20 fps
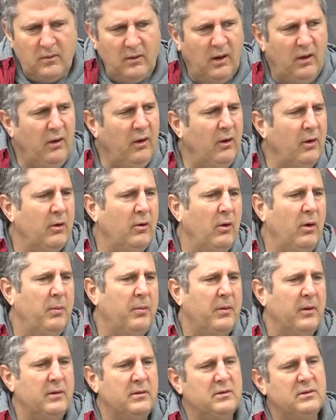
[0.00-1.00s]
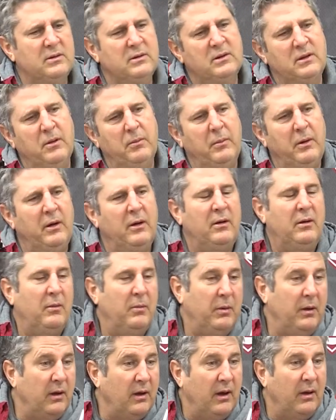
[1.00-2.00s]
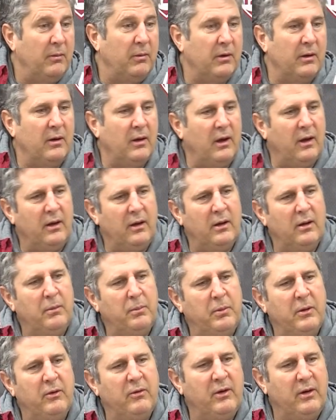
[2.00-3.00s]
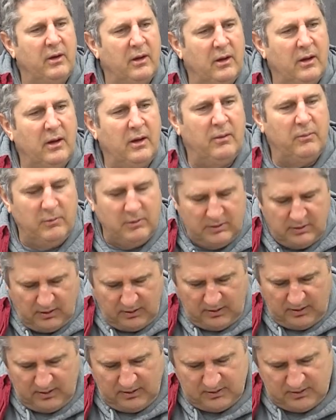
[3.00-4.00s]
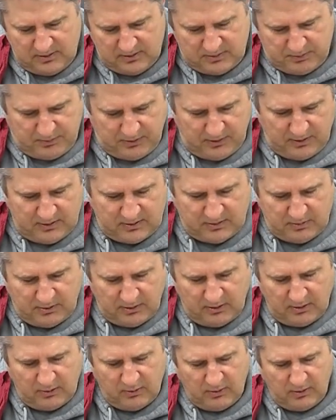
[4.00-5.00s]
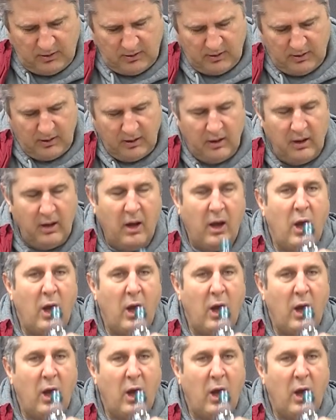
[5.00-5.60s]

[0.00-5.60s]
they're a group that's committed to being able to line up every time, which I think is pretty smart quality.